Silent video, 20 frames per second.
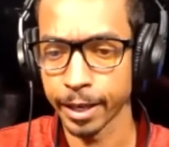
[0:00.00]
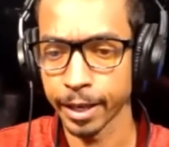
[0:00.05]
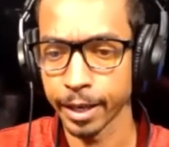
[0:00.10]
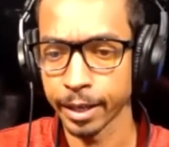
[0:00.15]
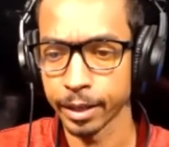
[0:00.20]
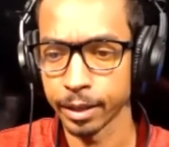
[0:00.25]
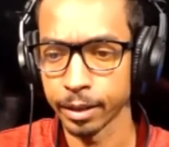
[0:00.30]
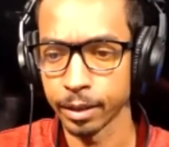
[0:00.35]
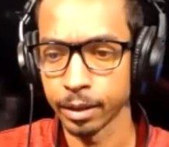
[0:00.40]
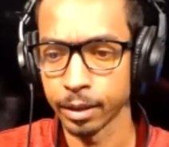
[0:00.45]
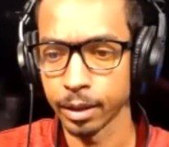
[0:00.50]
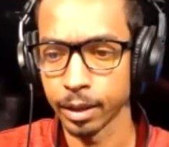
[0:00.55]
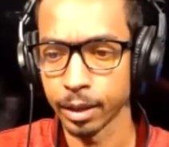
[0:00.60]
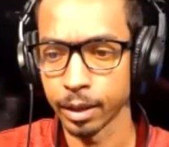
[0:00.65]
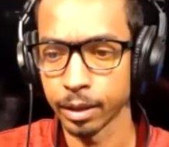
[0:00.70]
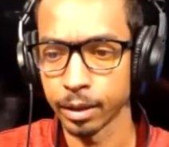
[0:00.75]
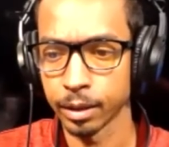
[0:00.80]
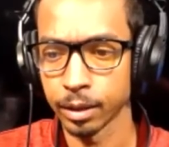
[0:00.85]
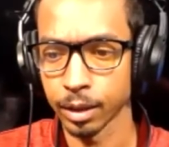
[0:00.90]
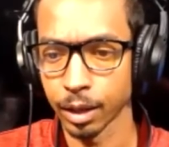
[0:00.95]

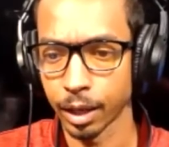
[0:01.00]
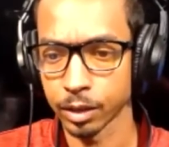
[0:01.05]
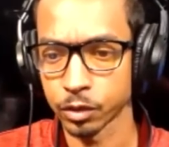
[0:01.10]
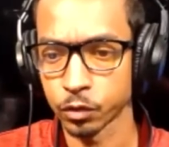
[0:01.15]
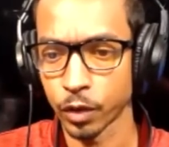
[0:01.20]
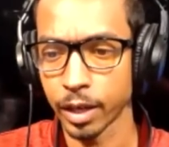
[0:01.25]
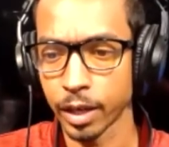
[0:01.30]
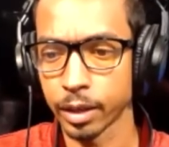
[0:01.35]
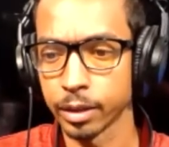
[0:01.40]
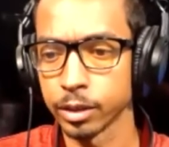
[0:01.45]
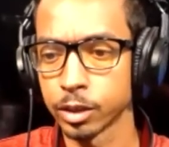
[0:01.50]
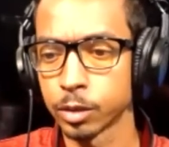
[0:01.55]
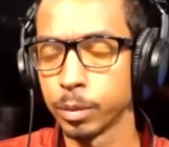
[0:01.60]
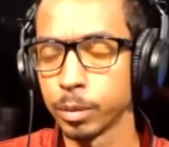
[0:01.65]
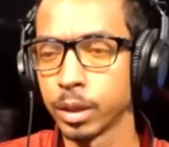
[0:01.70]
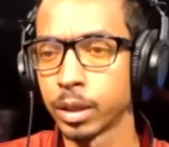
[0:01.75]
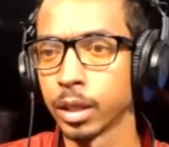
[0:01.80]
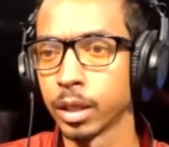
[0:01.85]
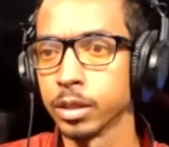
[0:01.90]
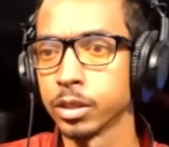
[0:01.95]
in Las Vegas
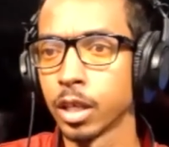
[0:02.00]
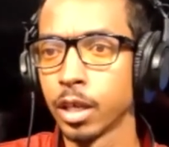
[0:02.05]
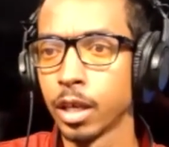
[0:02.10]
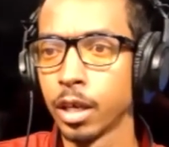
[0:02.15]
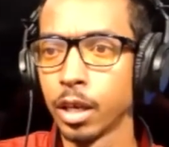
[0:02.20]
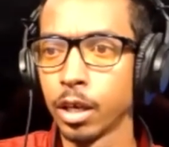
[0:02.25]
because